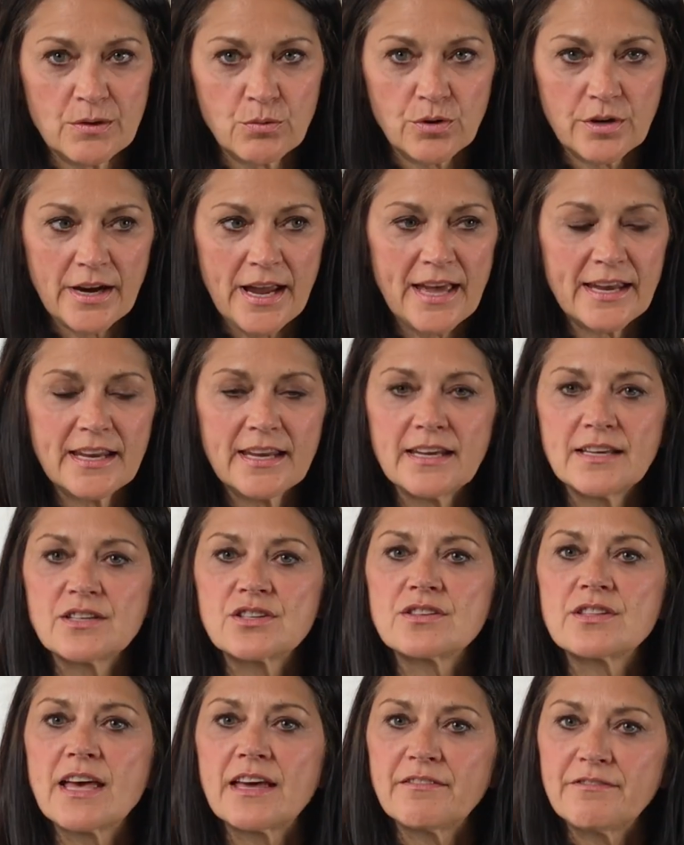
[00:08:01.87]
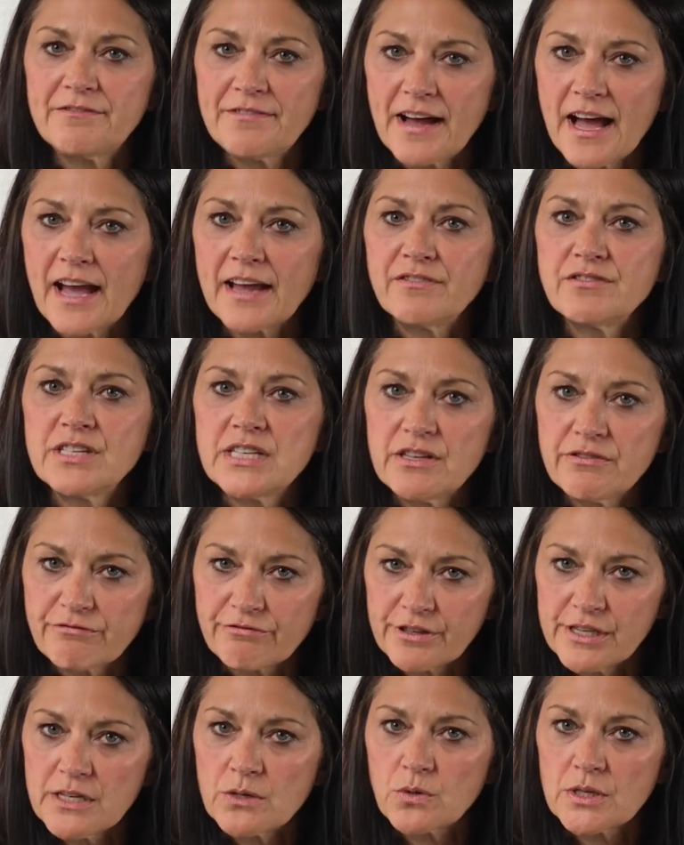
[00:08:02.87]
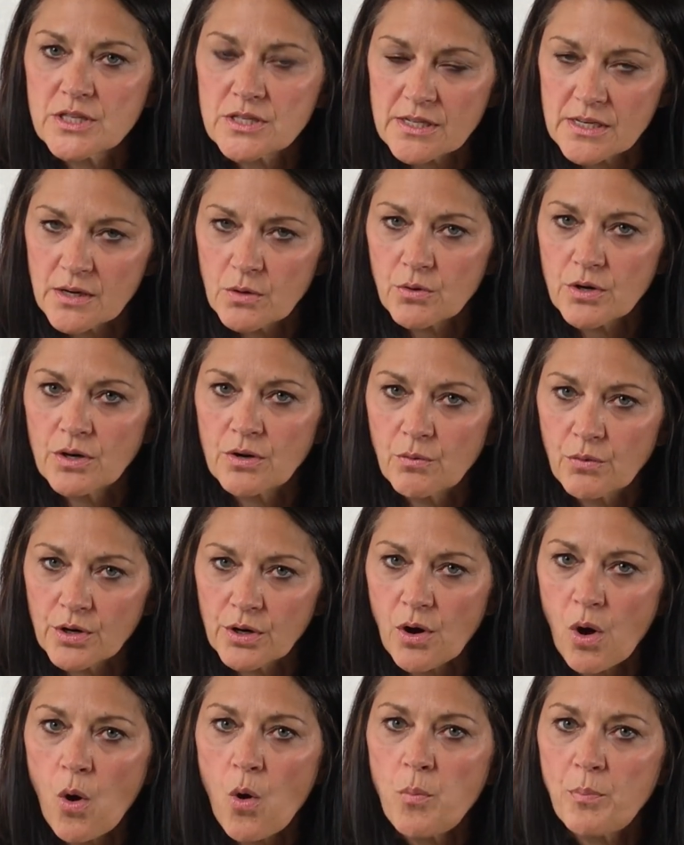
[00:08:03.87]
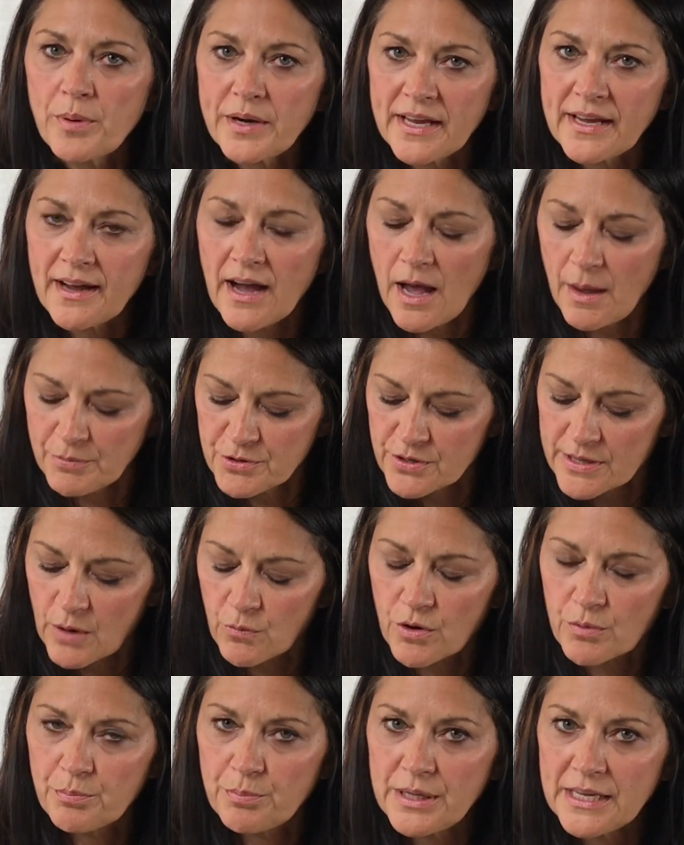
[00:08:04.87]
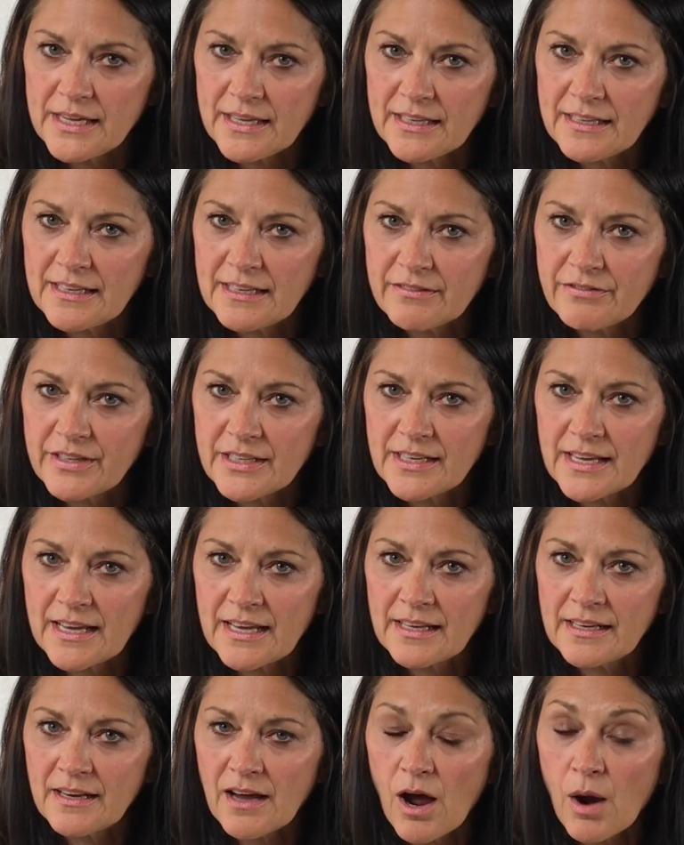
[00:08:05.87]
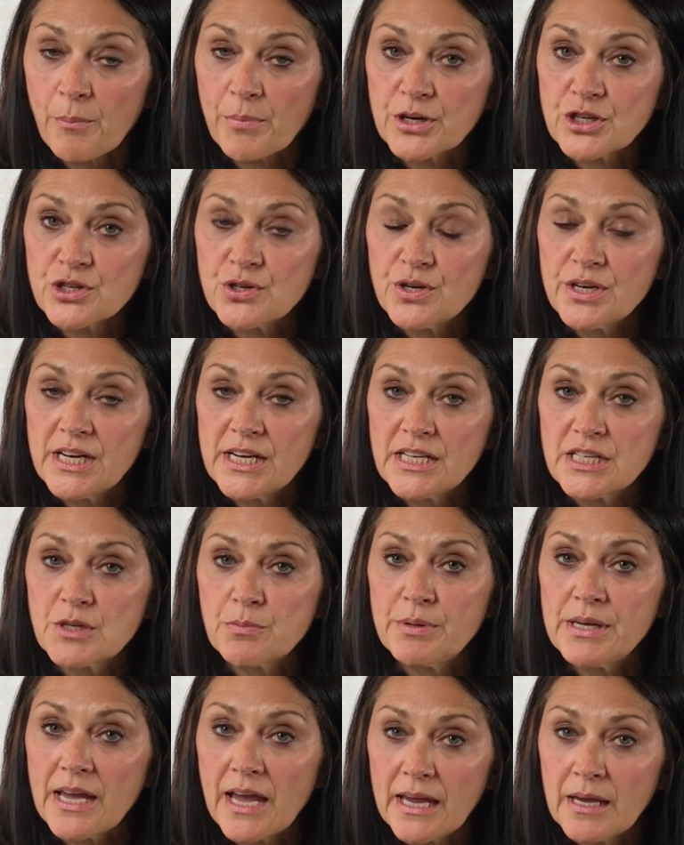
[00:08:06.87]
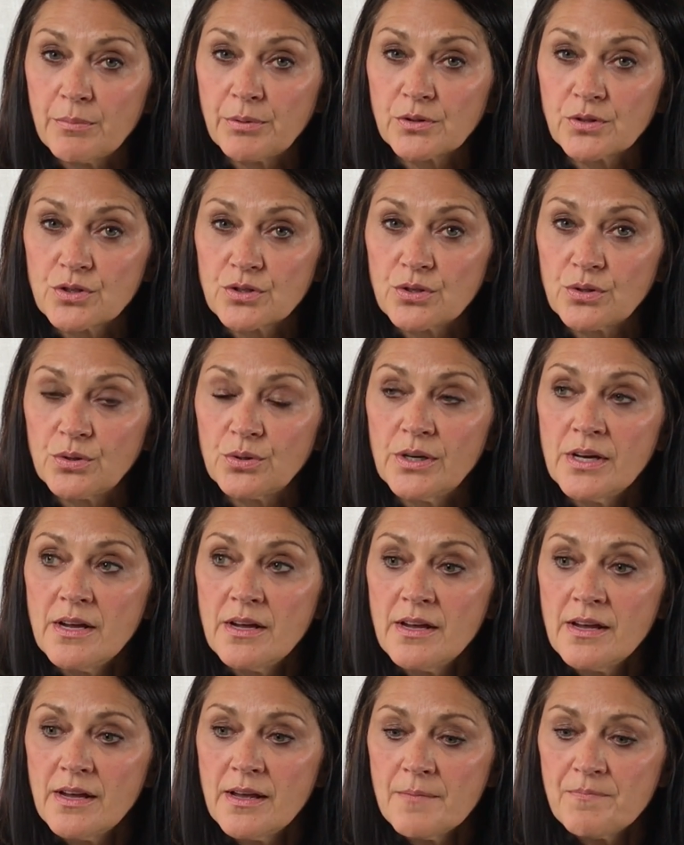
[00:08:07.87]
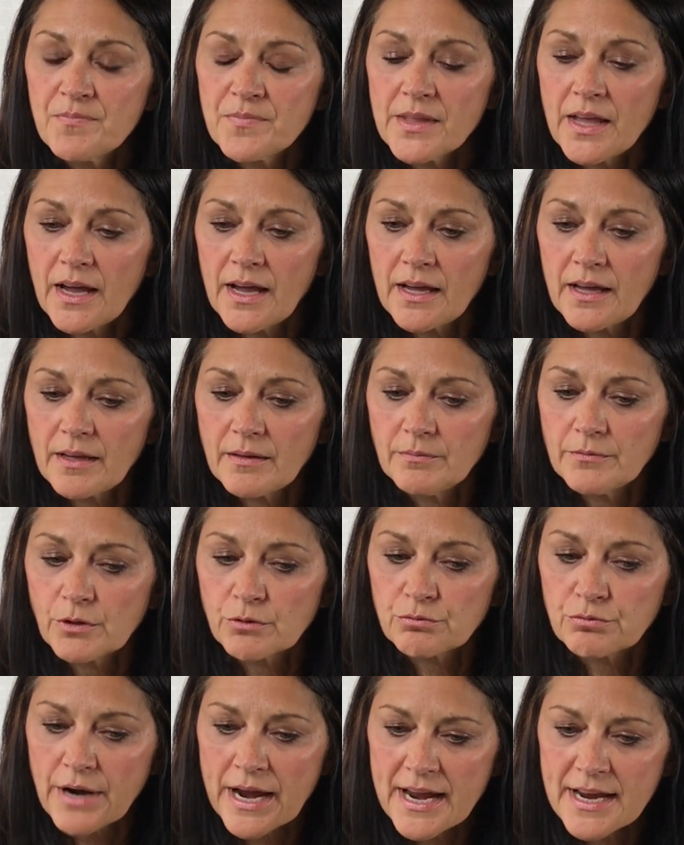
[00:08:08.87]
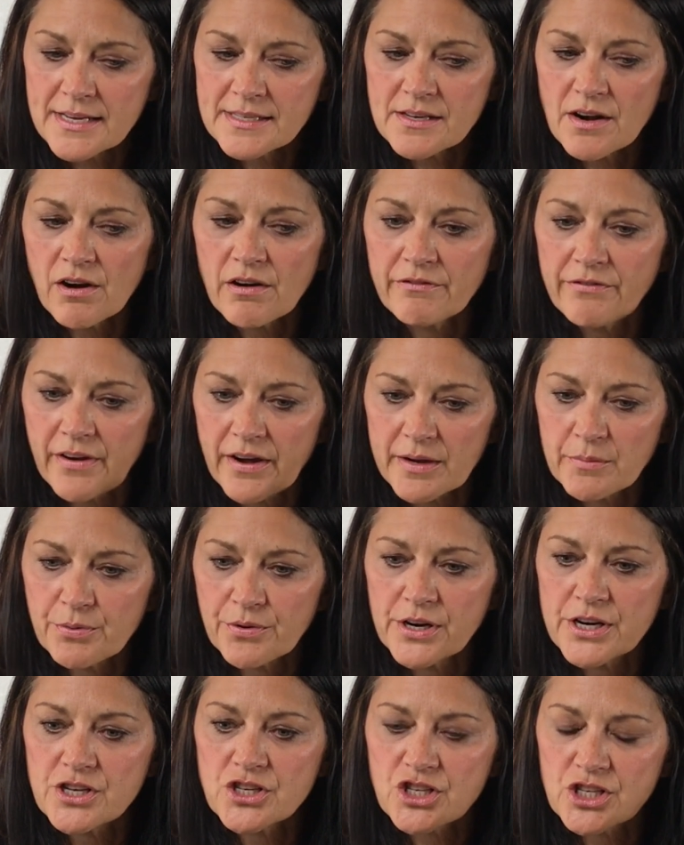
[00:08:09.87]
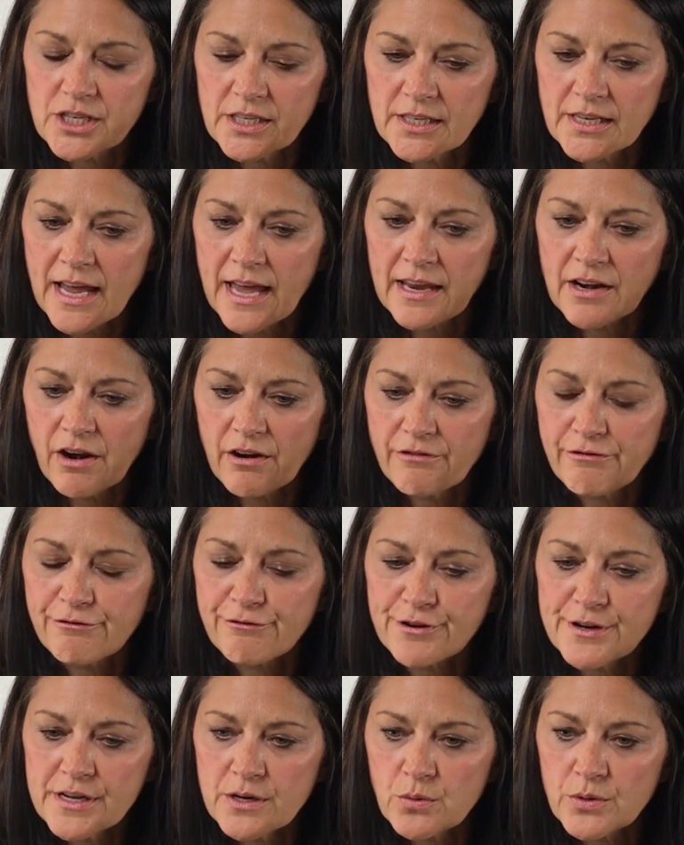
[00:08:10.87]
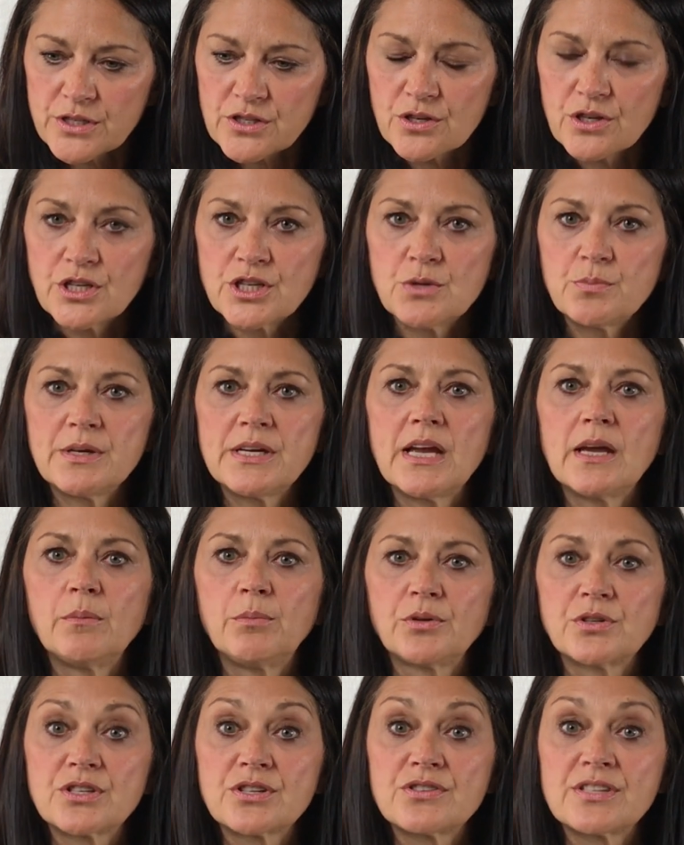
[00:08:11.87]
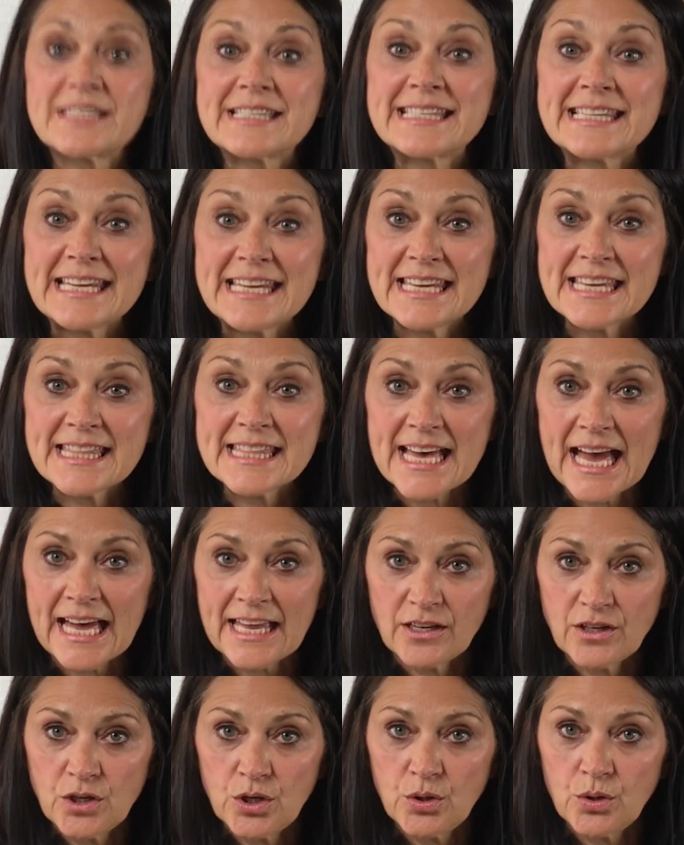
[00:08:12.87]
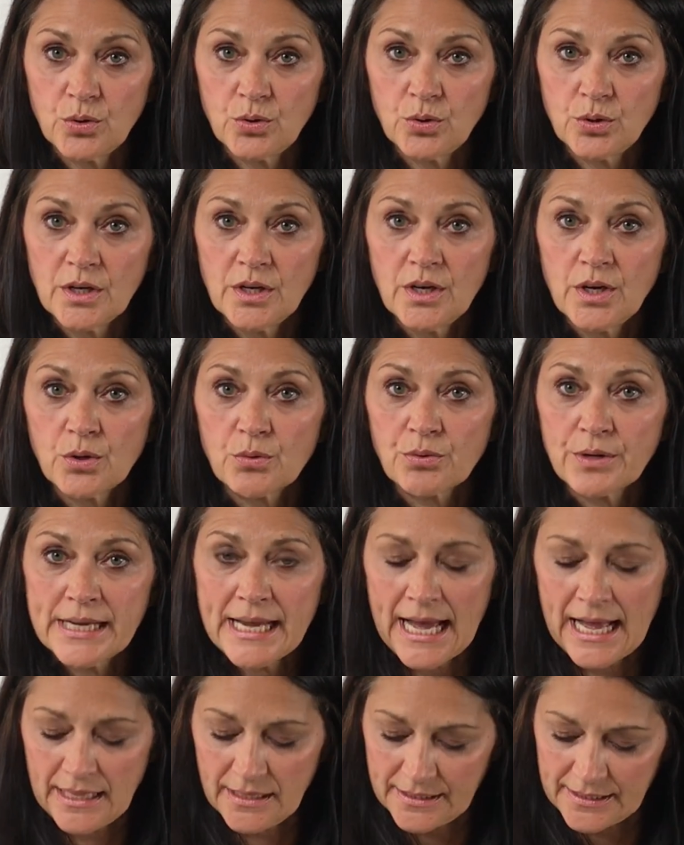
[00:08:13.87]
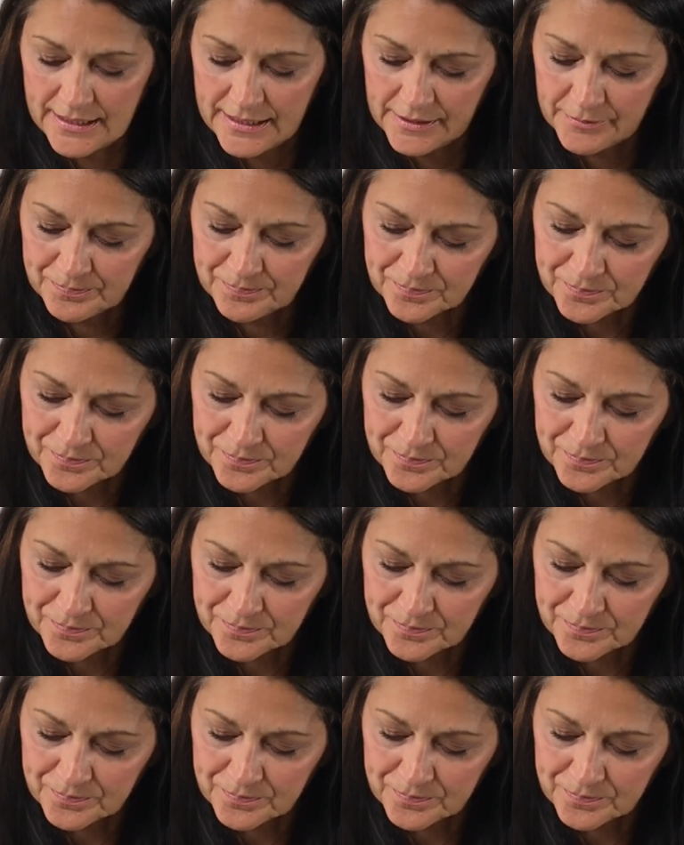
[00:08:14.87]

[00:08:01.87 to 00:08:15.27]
We're heading into that 5D frequency. We're opening up to that. We're being given an opportunity to be able to raise our vibration and our frequency to be able to see that new reality.